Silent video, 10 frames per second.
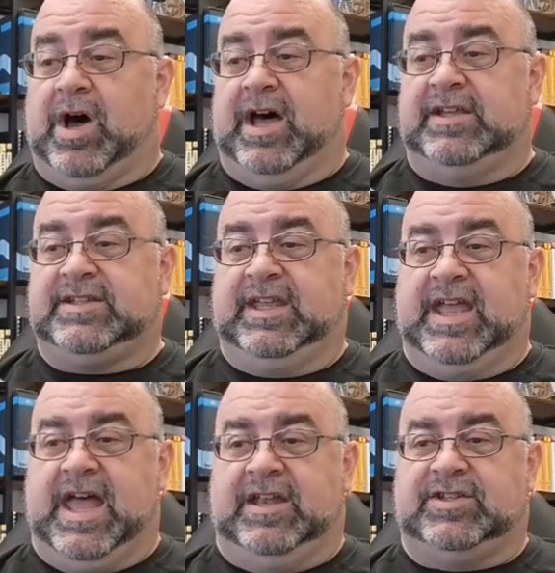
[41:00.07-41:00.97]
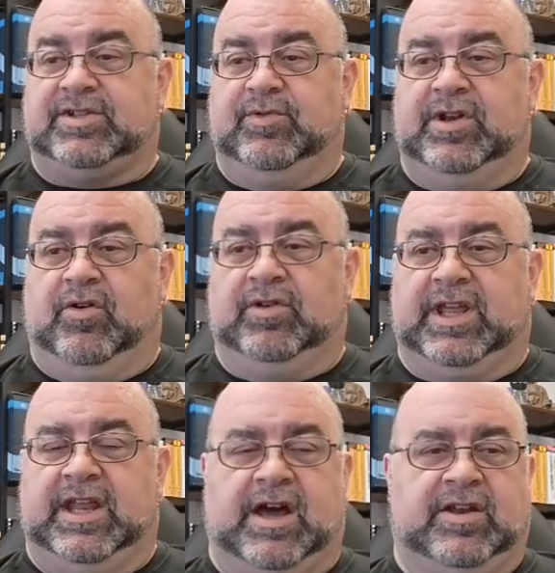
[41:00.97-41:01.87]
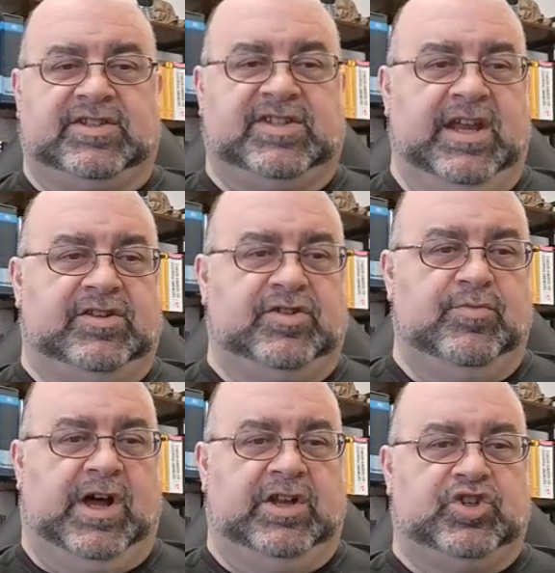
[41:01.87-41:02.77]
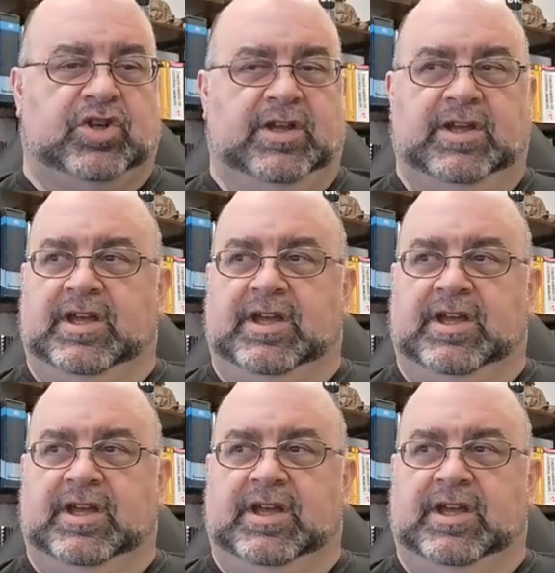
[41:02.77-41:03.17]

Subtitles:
Okay, there we go. So